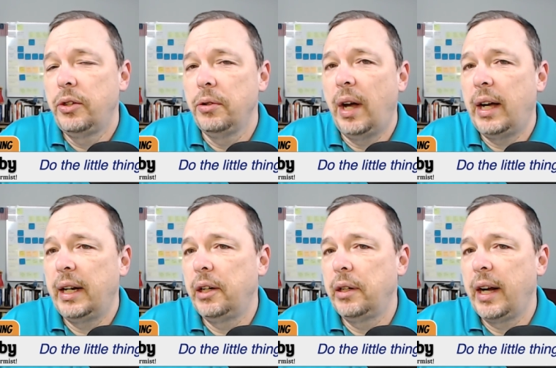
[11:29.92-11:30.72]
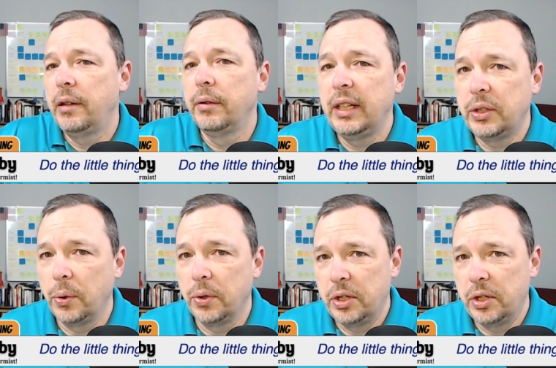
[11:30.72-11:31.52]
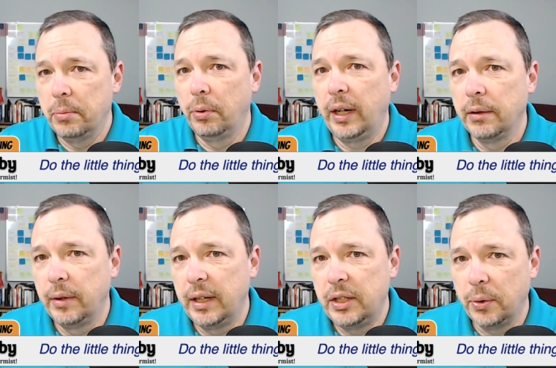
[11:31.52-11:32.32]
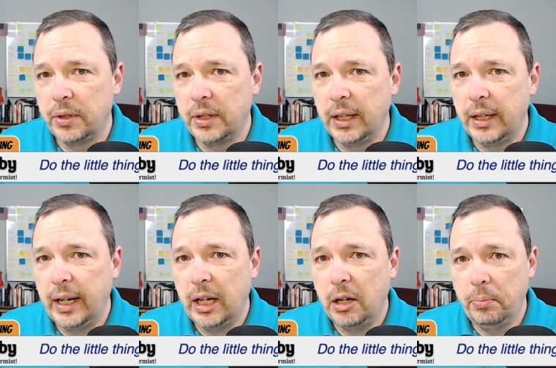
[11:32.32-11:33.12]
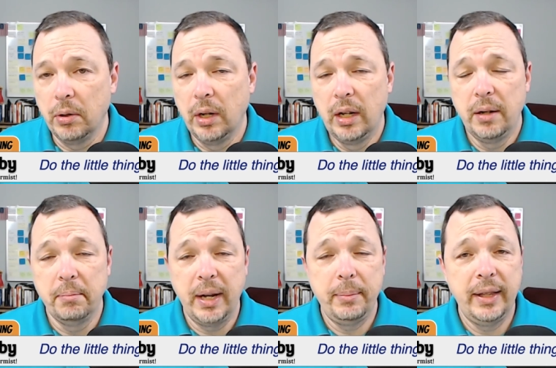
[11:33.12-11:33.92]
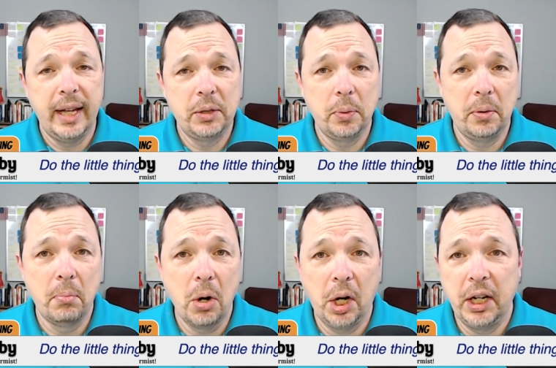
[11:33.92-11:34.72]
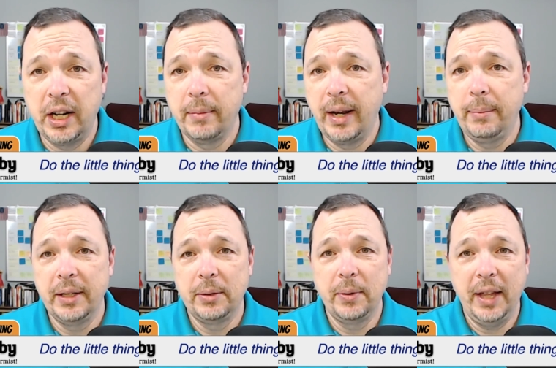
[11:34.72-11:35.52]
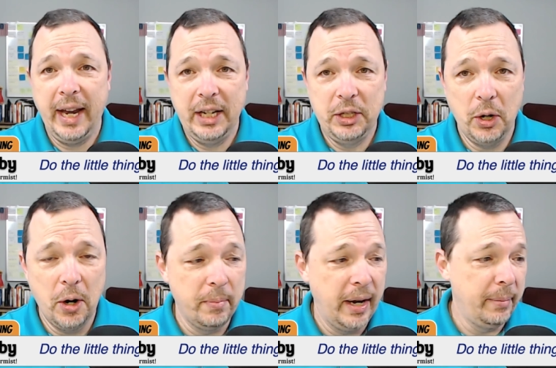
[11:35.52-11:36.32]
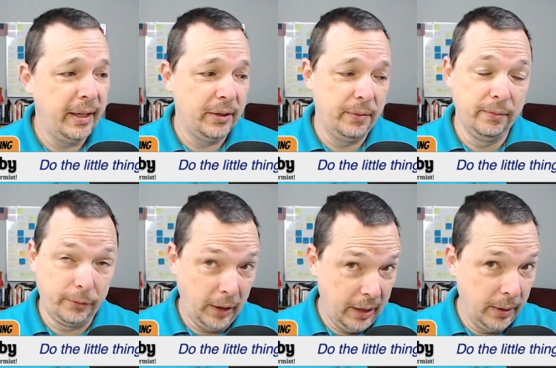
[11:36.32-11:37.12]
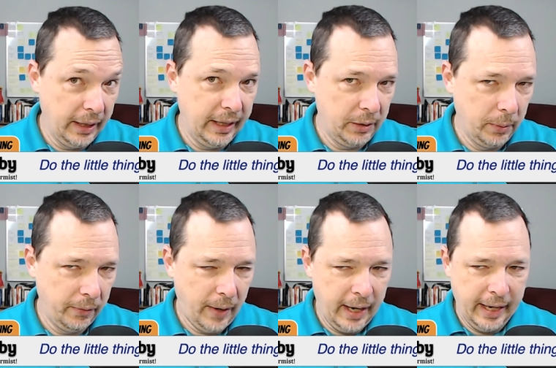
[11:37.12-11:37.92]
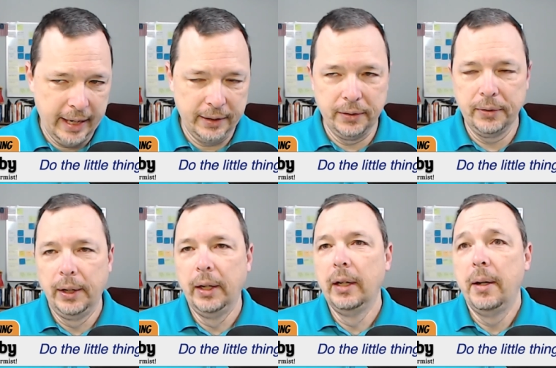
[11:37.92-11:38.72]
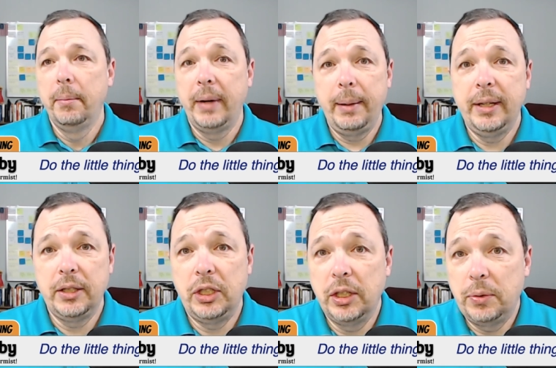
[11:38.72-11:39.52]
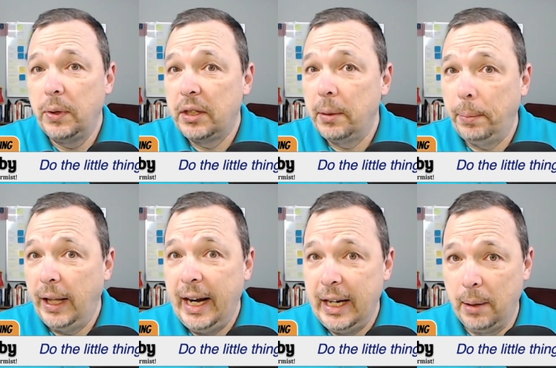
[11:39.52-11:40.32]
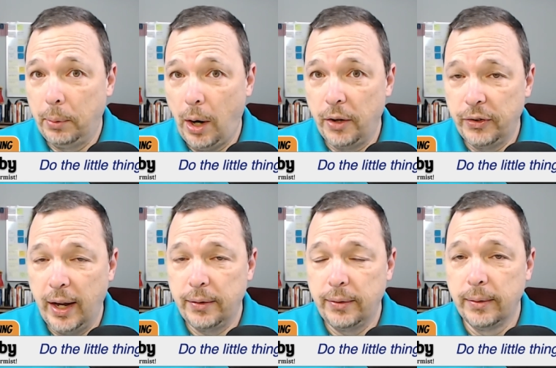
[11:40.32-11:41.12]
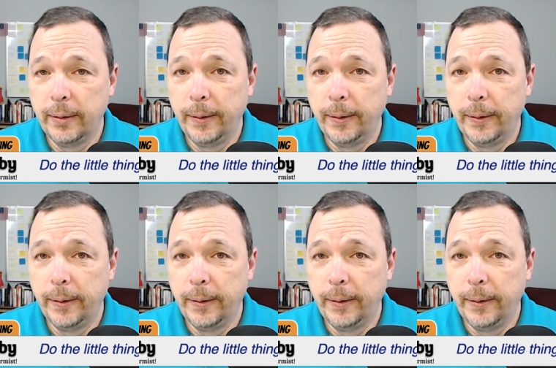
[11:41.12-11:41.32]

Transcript: to hire a resource, to bring a resource in to help you. Maybe that's with marketing. Maybe it's with HR. Maybe it's frequently it's with finances. Maybe it's just with the planning process.